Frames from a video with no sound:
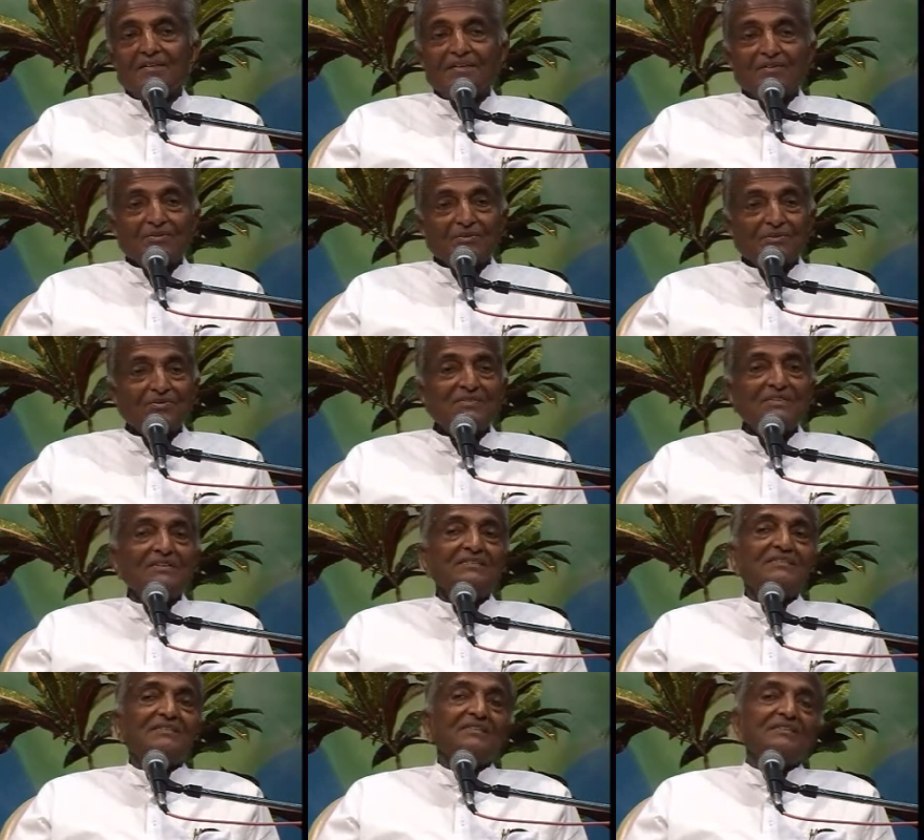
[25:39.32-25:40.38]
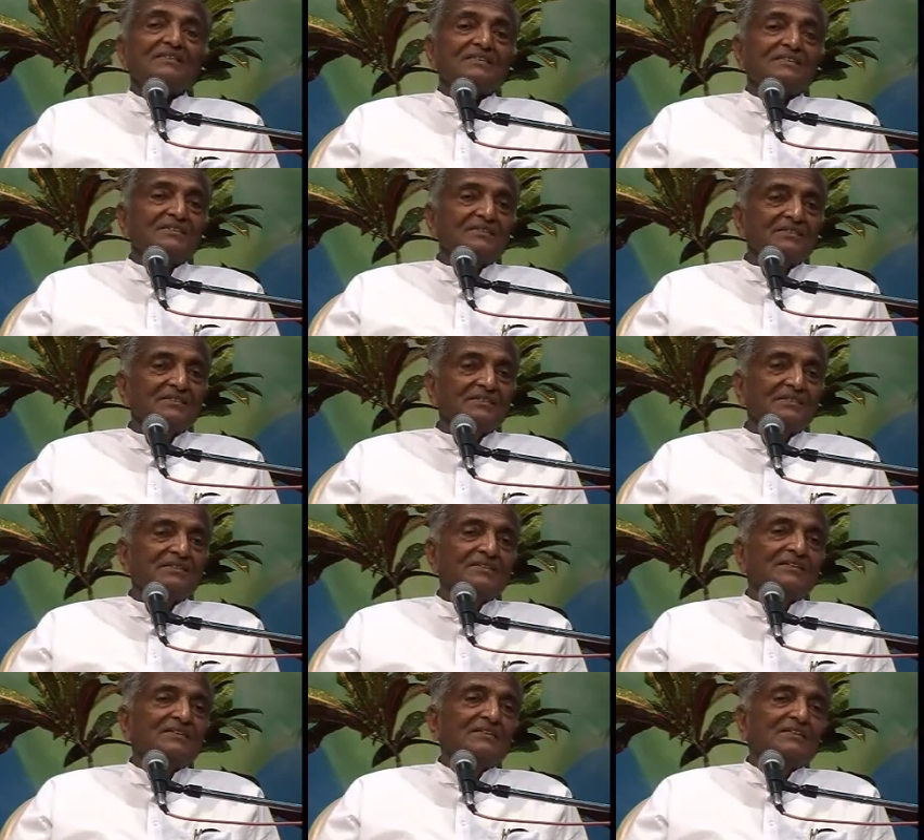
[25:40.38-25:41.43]
In those days,
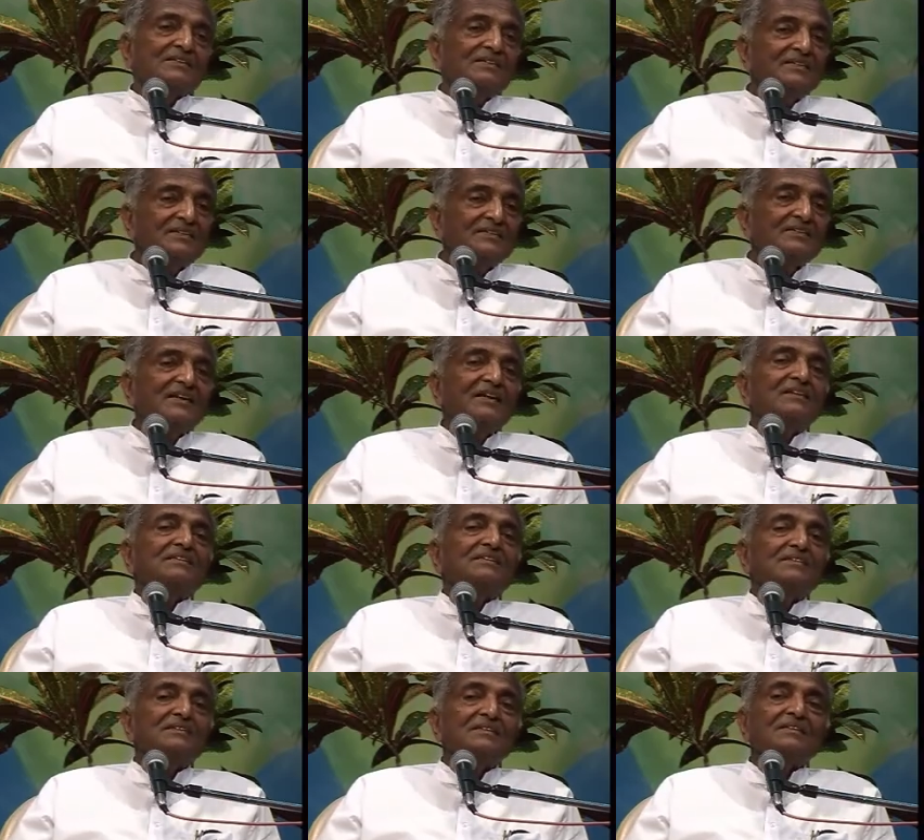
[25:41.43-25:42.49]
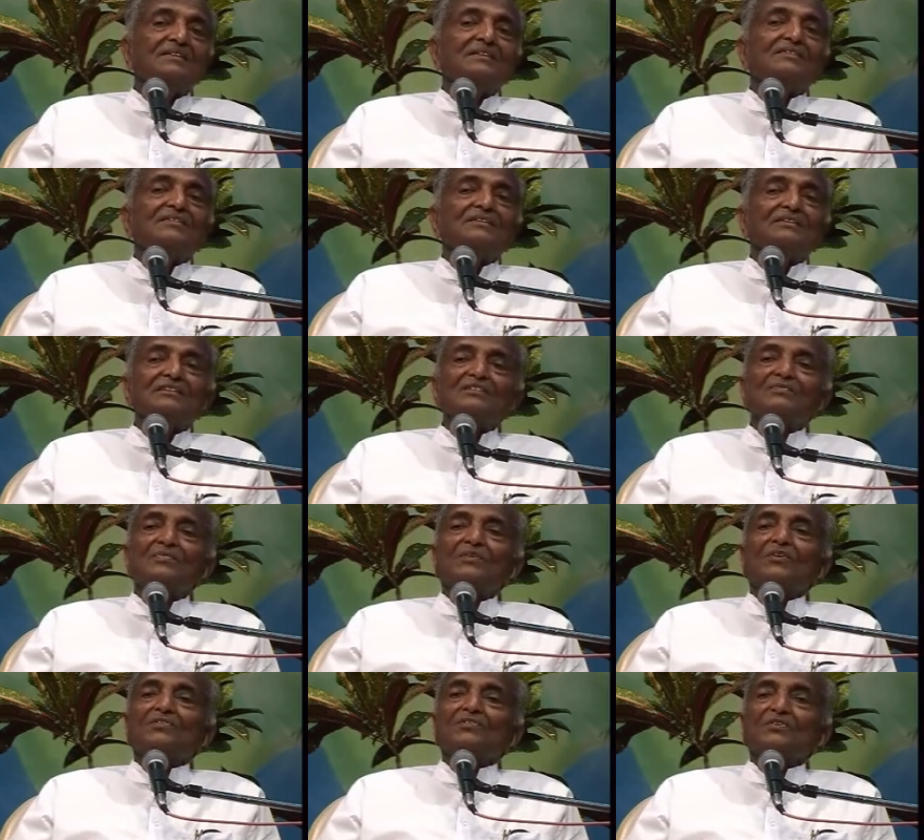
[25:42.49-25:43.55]
he started giving this
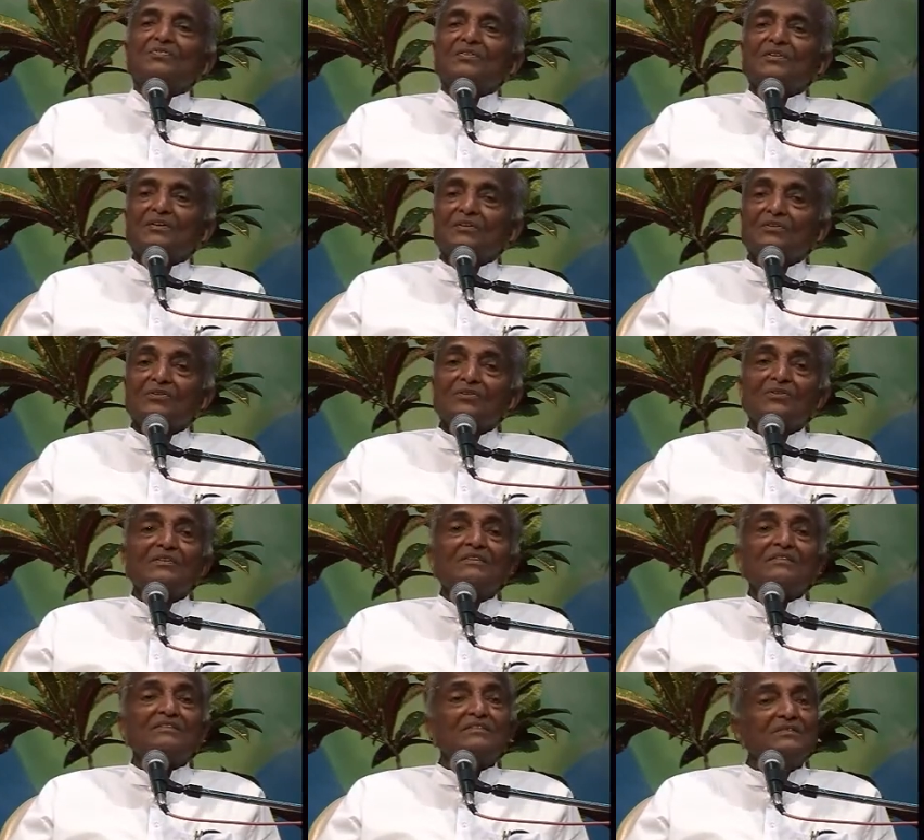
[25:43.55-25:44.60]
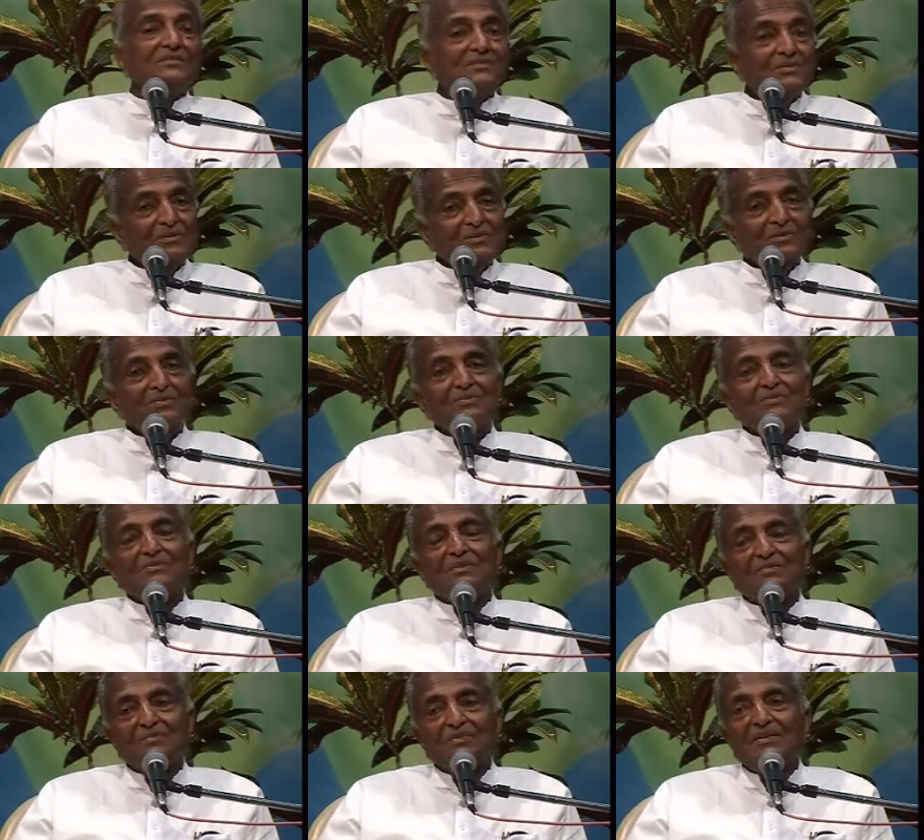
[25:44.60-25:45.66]
philosophical knowledge through
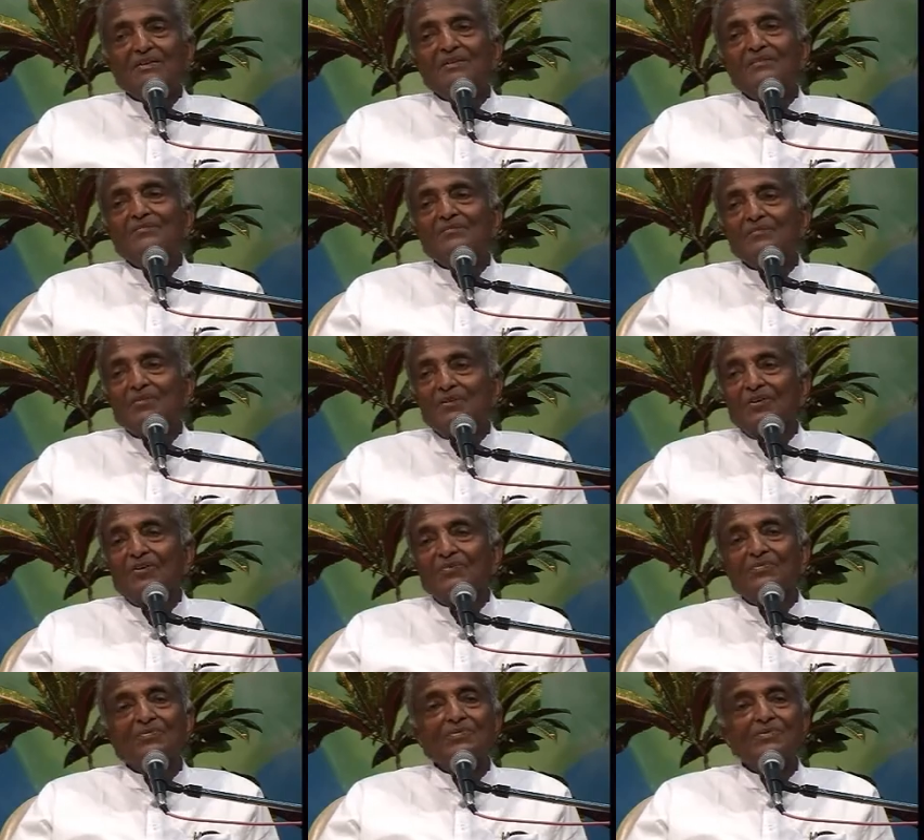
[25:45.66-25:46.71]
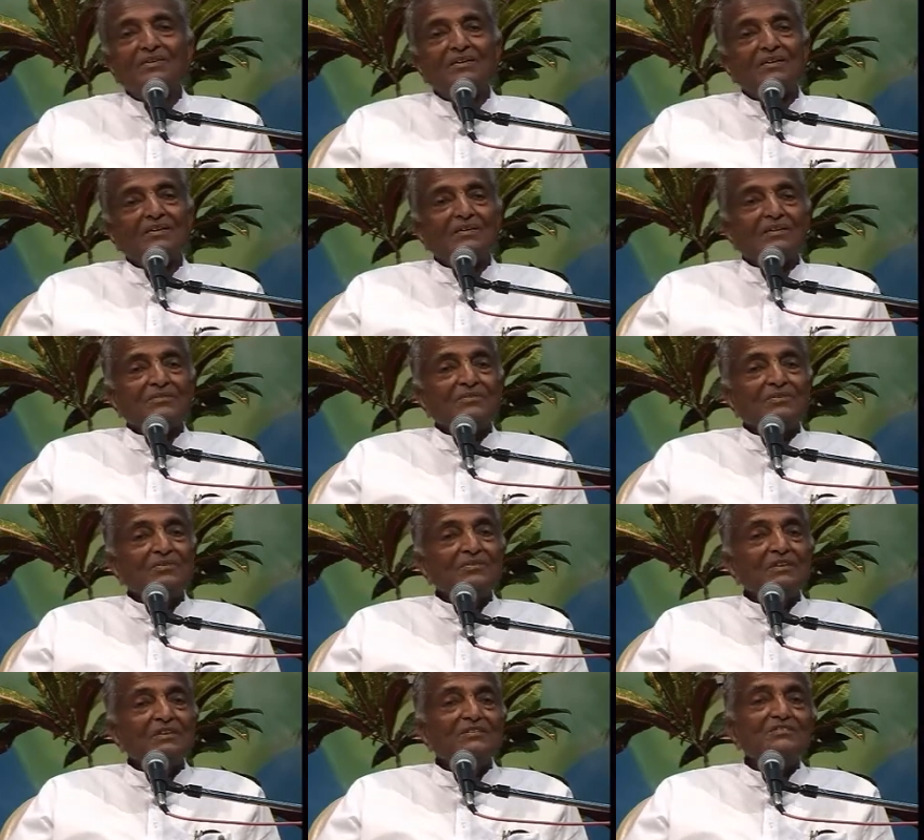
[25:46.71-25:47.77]
the medium of, through
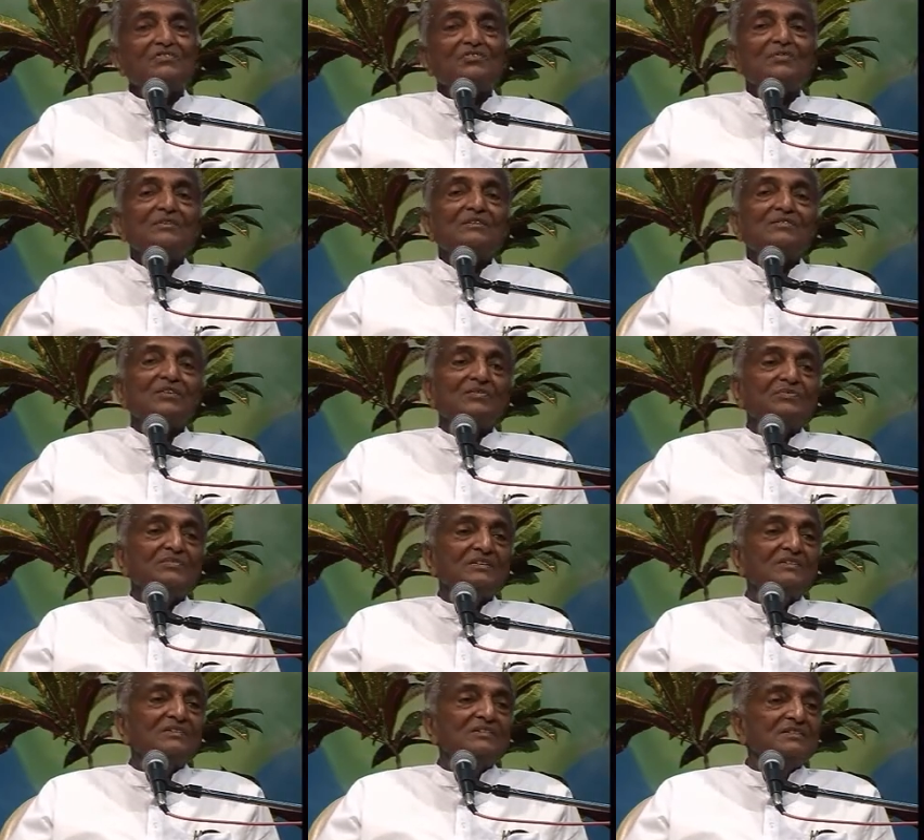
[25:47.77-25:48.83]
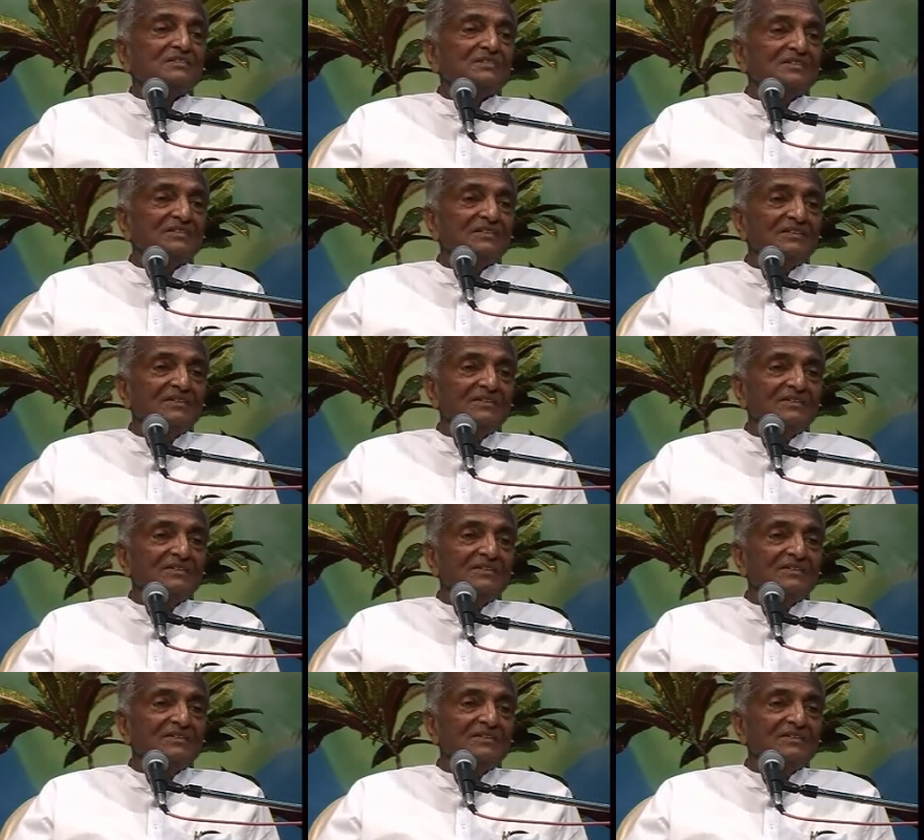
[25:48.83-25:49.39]
the instruments of sisters.